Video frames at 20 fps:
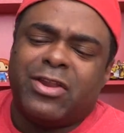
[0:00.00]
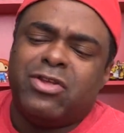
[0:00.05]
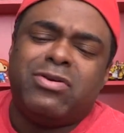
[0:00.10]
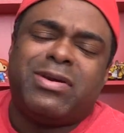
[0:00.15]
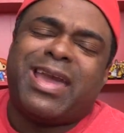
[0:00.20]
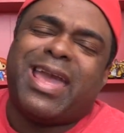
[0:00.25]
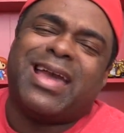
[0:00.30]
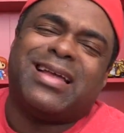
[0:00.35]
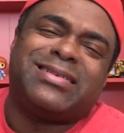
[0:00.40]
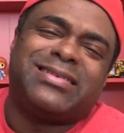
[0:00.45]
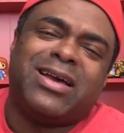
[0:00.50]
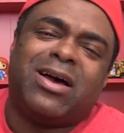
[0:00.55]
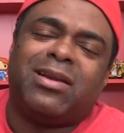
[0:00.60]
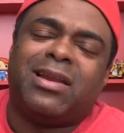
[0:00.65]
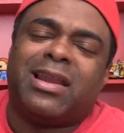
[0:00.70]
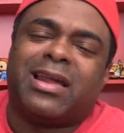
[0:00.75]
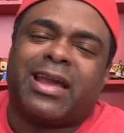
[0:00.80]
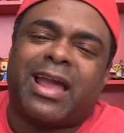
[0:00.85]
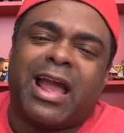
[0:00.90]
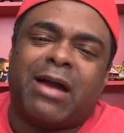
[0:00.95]
You can't tell
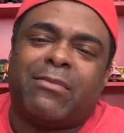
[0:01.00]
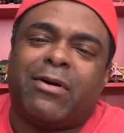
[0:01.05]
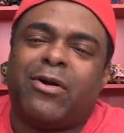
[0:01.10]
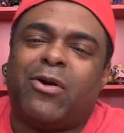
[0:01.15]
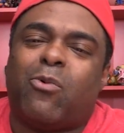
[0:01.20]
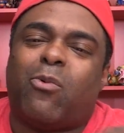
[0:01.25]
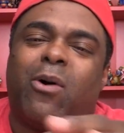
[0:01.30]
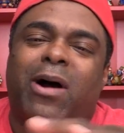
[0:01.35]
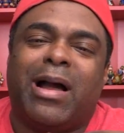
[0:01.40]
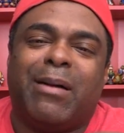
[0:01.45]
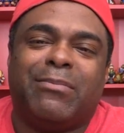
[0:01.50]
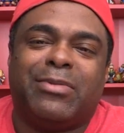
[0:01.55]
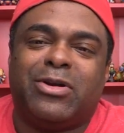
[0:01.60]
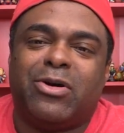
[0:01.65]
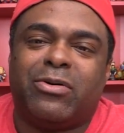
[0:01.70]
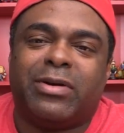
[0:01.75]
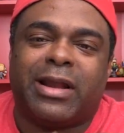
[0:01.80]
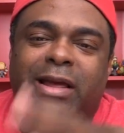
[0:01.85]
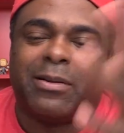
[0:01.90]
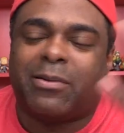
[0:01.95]
in the camera. I don't know why I'm
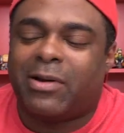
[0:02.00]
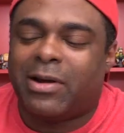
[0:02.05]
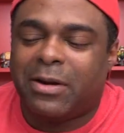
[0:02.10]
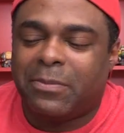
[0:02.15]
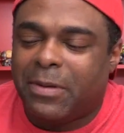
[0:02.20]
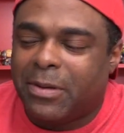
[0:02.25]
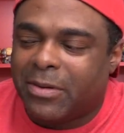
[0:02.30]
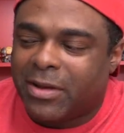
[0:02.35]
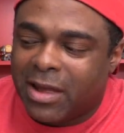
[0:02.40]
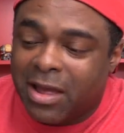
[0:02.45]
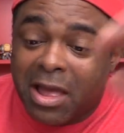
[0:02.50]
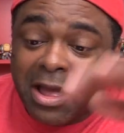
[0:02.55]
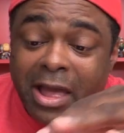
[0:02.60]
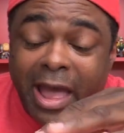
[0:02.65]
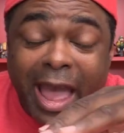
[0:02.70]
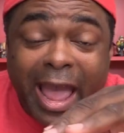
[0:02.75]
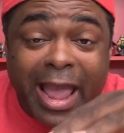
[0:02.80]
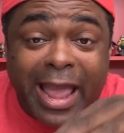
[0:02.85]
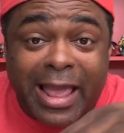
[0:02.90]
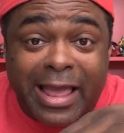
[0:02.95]
doing that. A lot of people,
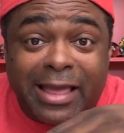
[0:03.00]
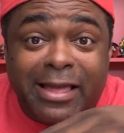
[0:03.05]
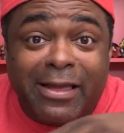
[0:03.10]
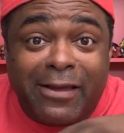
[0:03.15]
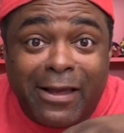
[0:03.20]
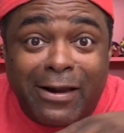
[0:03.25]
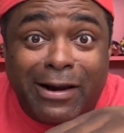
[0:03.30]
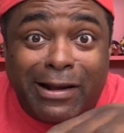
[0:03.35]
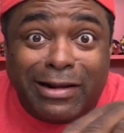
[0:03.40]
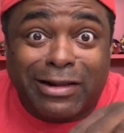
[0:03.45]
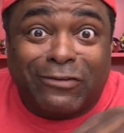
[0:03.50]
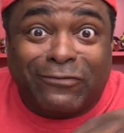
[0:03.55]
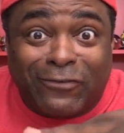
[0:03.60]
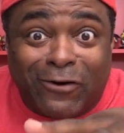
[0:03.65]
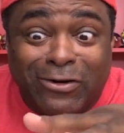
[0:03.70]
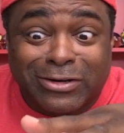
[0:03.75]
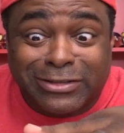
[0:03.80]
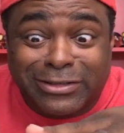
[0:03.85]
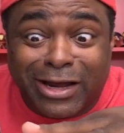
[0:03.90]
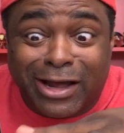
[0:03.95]
hey, look at the
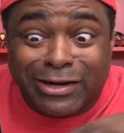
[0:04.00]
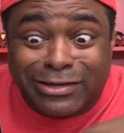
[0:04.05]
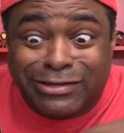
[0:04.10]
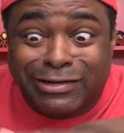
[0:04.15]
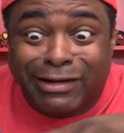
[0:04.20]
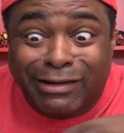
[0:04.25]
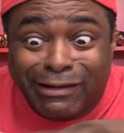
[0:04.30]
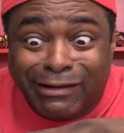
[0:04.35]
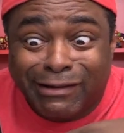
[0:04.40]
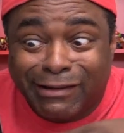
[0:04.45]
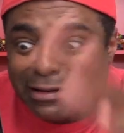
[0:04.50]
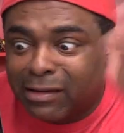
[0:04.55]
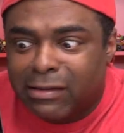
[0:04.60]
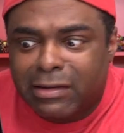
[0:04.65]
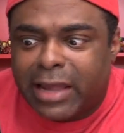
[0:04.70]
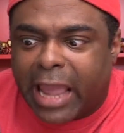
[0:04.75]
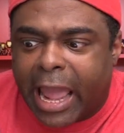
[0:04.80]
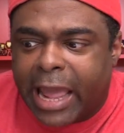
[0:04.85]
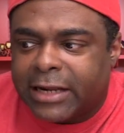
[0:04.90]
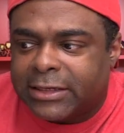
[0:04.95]
force touch.
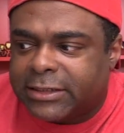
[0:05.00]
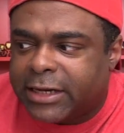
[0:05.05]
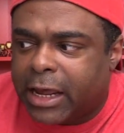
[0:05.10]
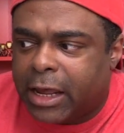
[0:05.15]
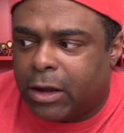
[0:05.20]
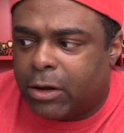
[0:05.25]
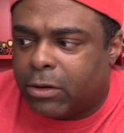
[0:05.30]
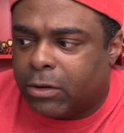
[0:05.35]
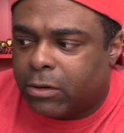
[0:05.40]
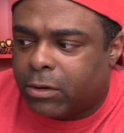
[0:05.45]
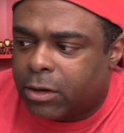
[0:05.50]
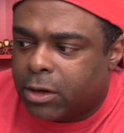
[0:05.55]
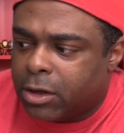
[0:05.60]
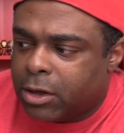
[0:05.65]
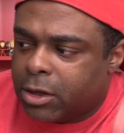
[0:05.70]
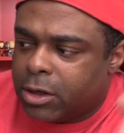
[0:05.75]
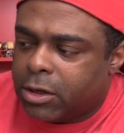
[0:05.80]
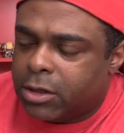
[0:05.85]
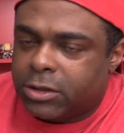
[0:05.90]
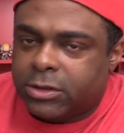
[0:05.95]
You can't tell.
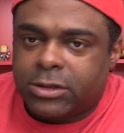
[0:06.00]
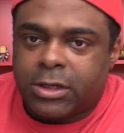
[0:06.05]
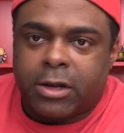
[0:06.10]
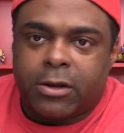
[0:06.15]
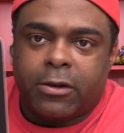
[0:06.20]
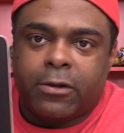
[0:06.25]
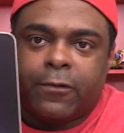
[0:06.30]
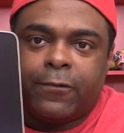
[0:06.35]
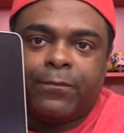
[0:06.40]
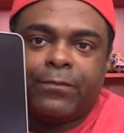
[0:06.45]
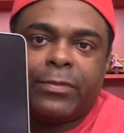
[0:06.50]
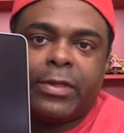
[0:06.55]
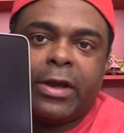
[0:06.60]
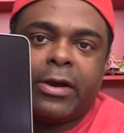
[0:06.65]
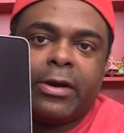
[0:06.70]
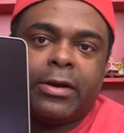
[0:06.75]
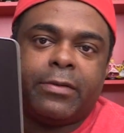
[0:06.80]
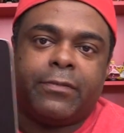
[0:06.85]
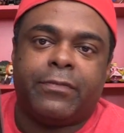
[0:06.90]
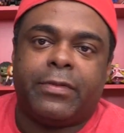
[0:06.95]
So
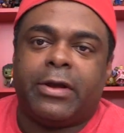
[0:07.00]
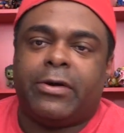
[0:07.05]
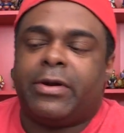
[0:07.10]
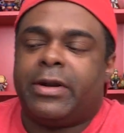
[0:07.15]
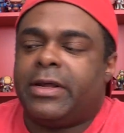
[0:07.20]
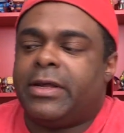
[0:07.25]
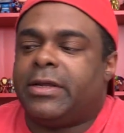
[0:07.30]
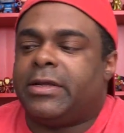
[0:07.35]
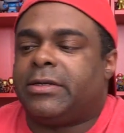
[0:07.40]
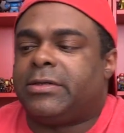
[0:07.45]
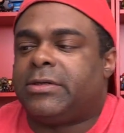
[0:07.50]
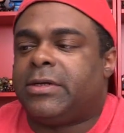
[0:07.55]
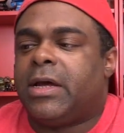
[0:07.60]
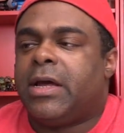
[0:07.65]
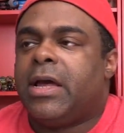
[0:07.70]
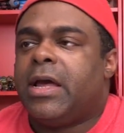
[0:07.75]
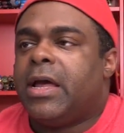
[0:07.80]
there it is.